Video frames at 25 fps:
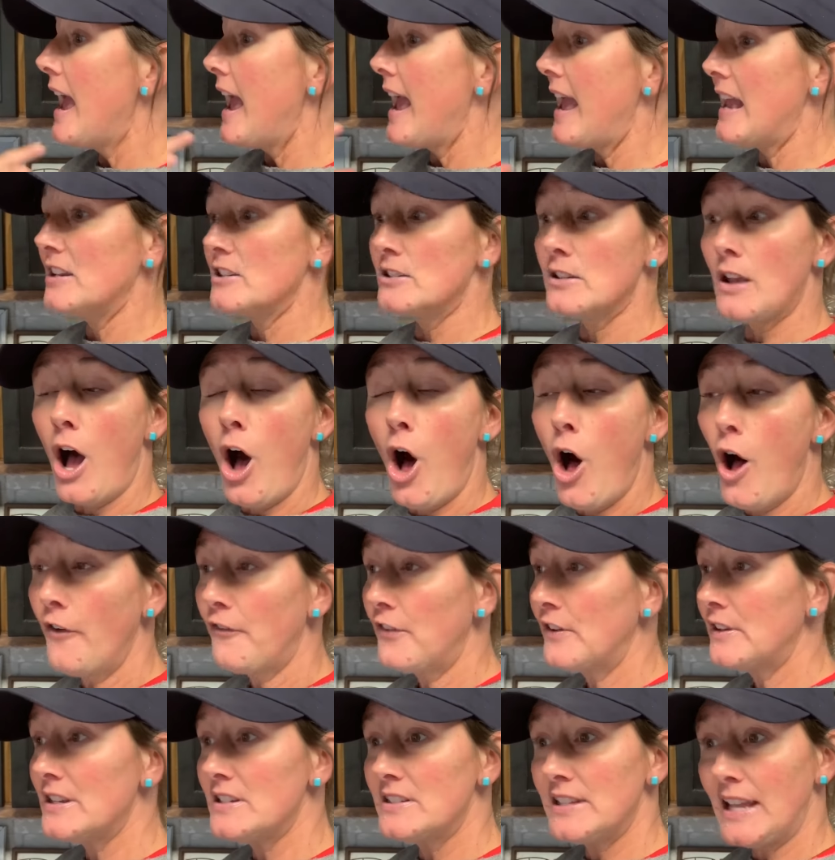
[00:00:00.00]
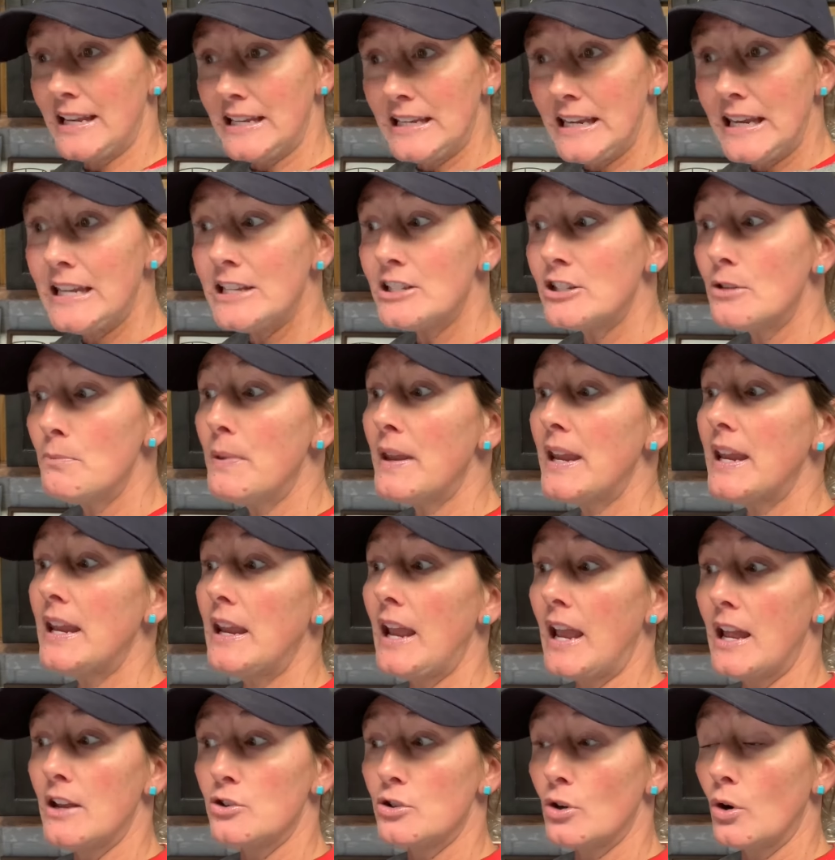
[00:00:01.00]
as often as they need to be
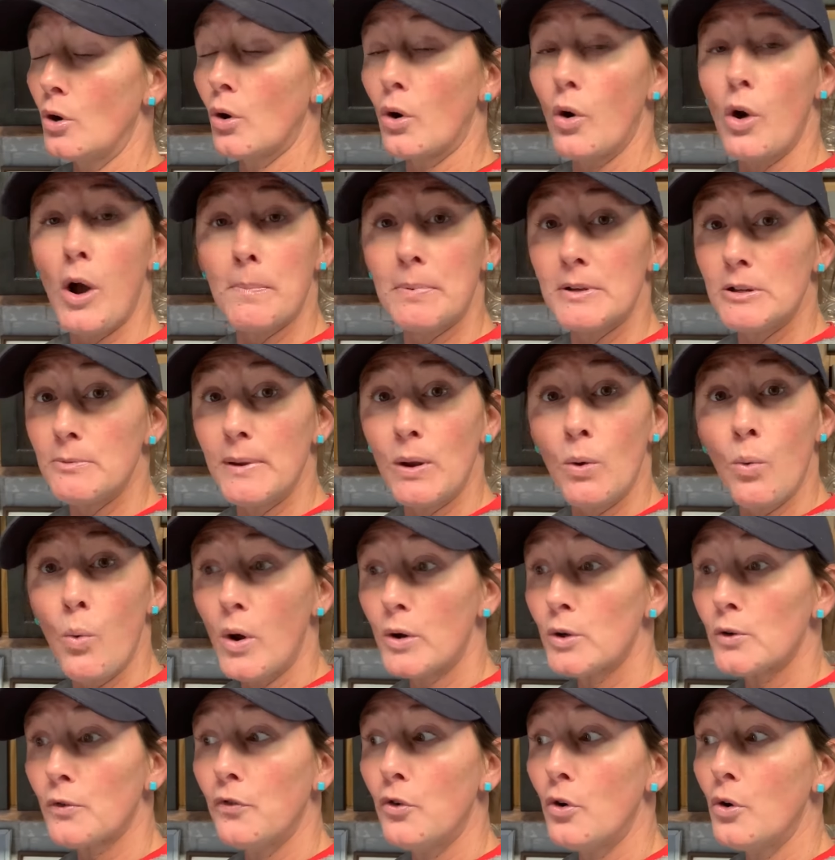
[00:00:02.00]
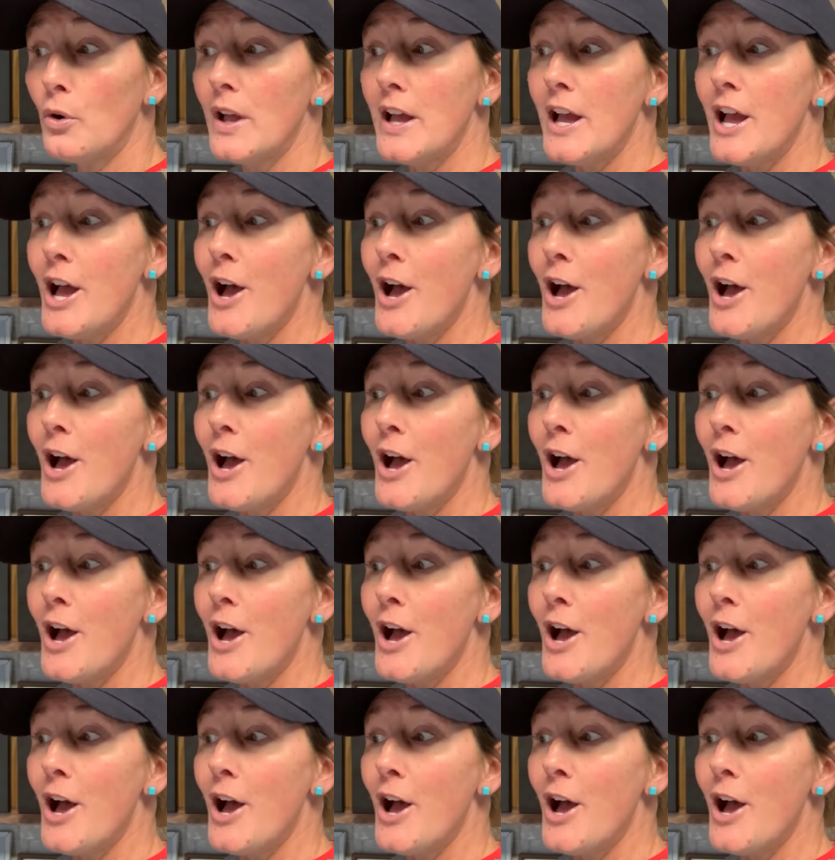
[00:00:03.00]
and to grow up and to be wonderful